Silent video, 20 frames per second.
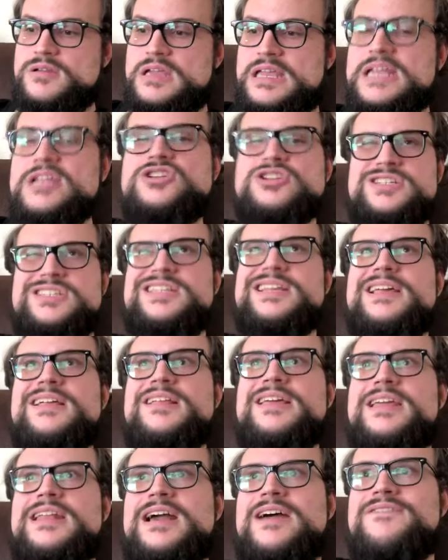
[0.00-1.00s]

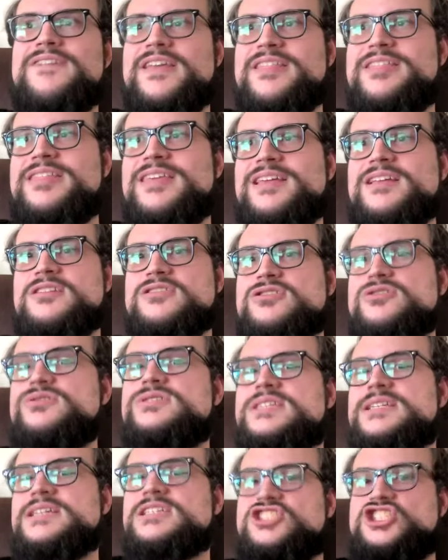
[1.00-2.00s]
interestingly enough, I think
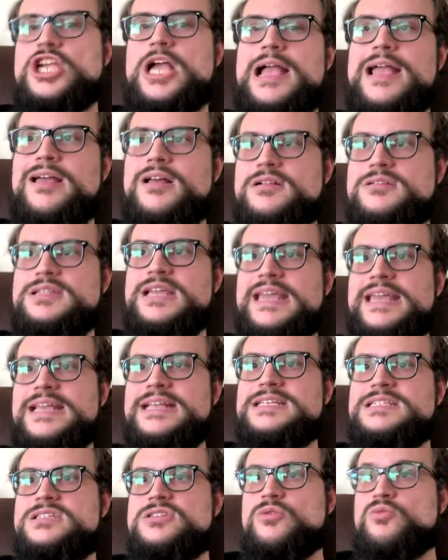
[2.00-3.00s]
losing a child
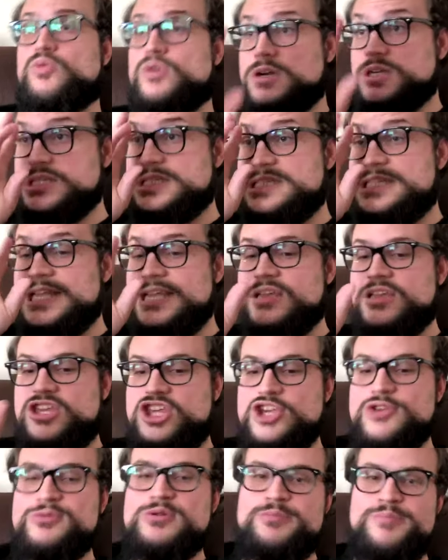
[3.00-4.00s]
is the worst thing a
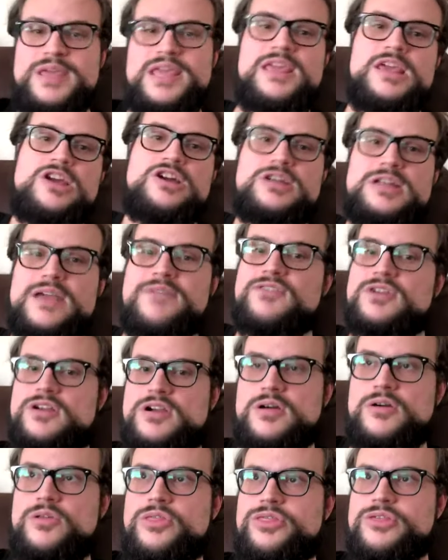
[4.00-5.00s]
human being could ever
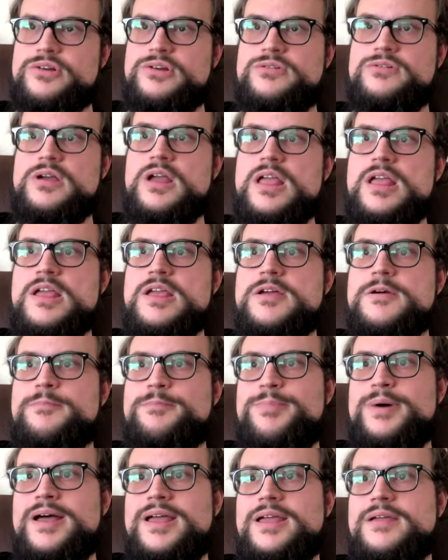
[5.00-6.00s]
go through.
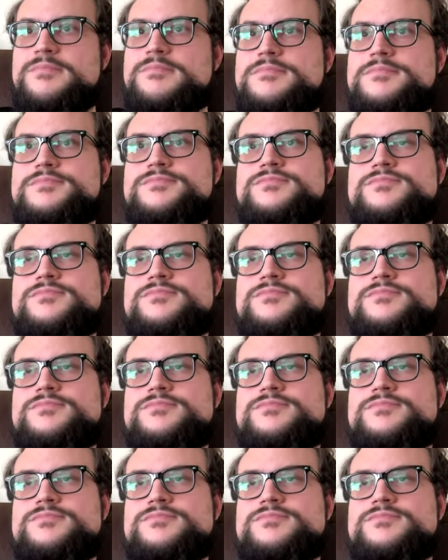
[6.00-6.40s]
But,